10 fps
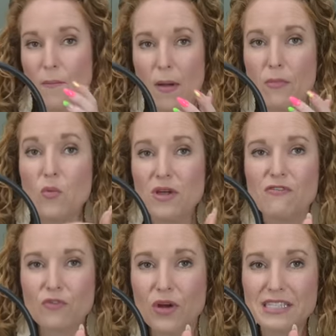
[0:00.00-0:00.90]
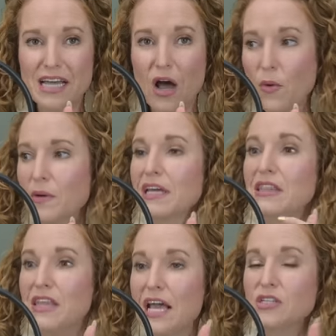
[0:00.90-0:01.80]
Remember we freaked out? We were
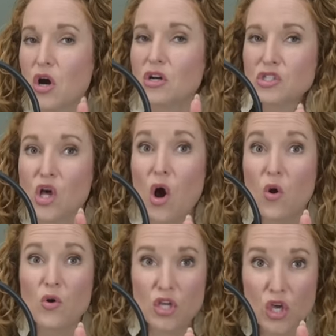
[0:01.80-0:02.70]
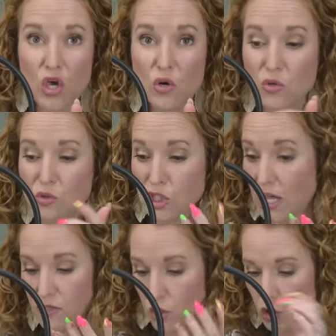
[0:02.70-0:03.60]
like, these are so huge,
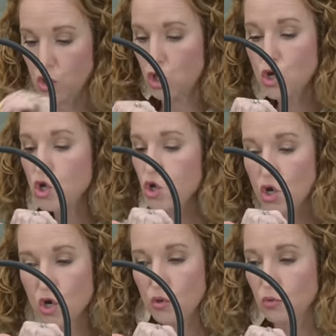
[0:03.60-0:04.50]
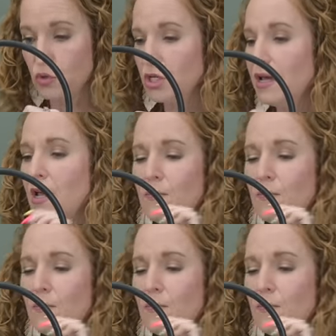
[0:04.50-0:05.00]
and they're huge.